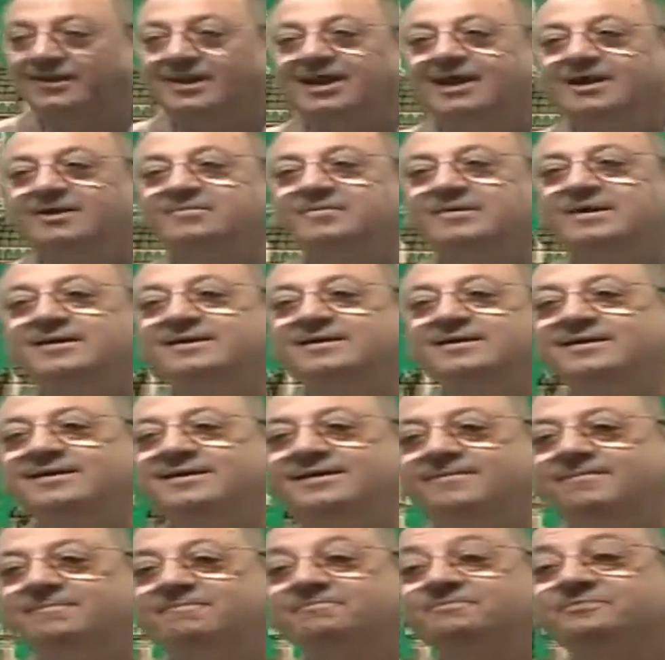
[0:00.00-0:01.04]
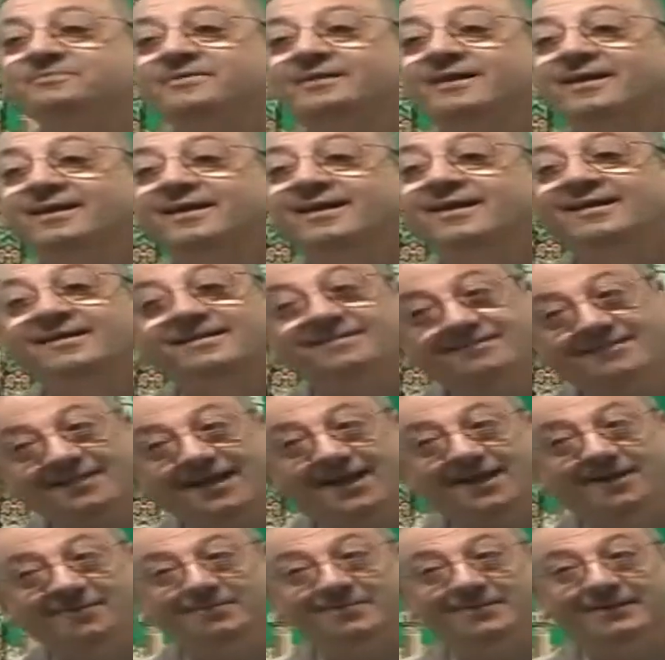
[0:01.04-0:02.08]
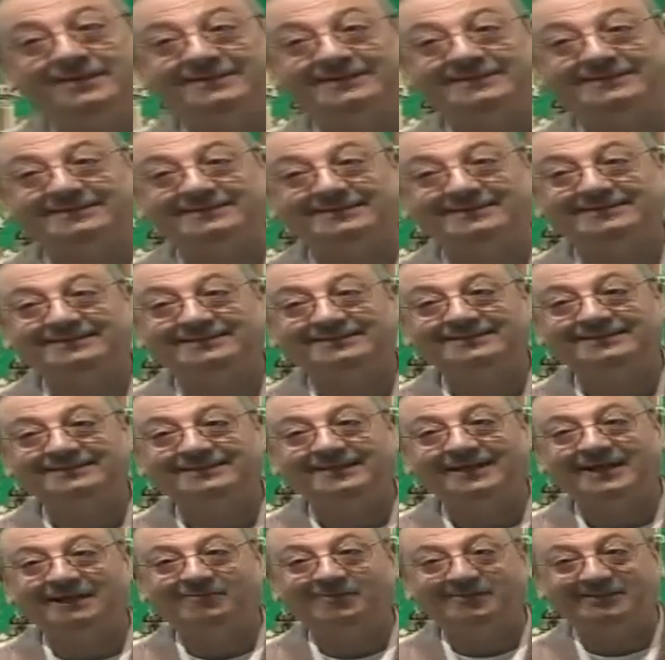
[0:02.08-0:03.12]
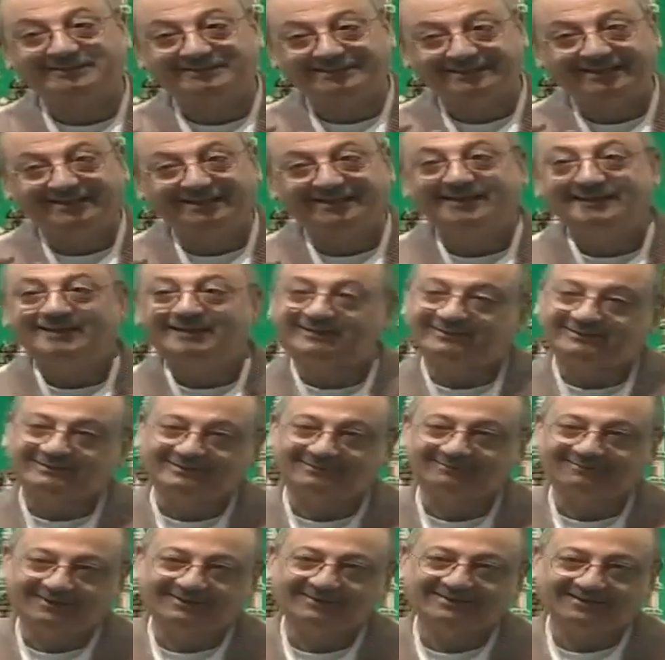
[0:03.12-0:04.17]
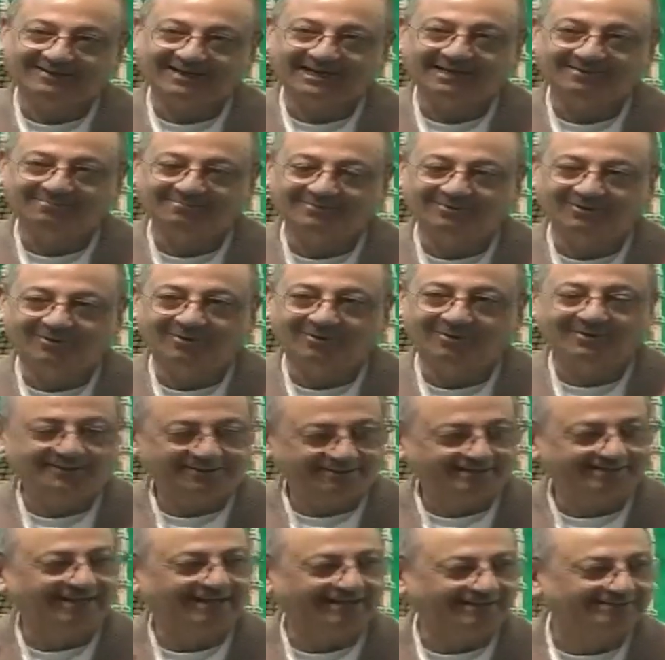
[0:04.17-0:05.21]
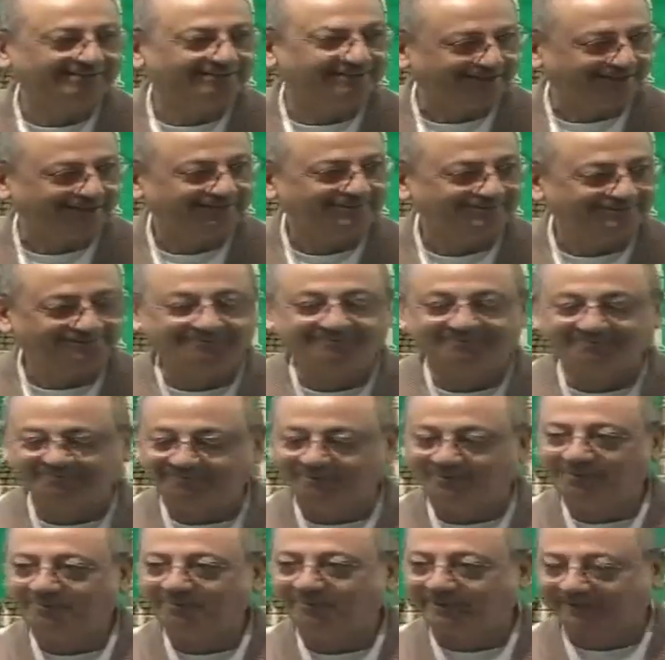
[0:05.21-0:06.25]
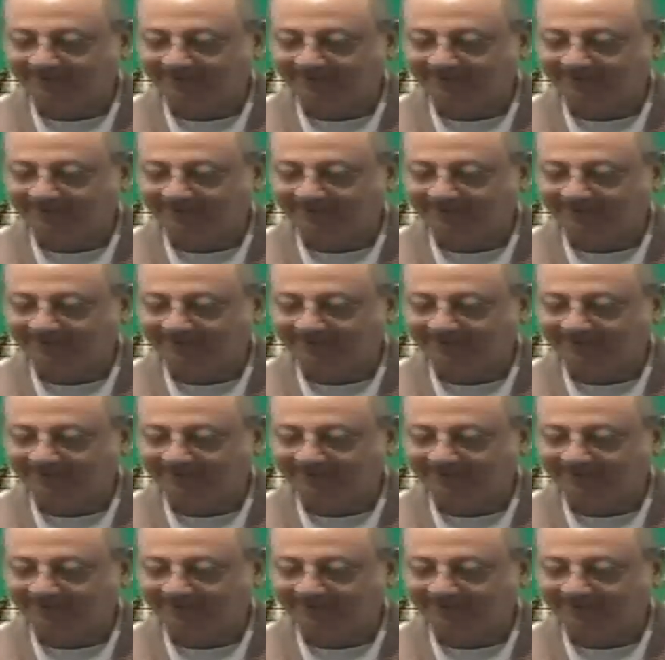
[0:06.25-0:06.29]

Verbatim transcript: graman zahaban. I want a, see one gram gold. That's that's more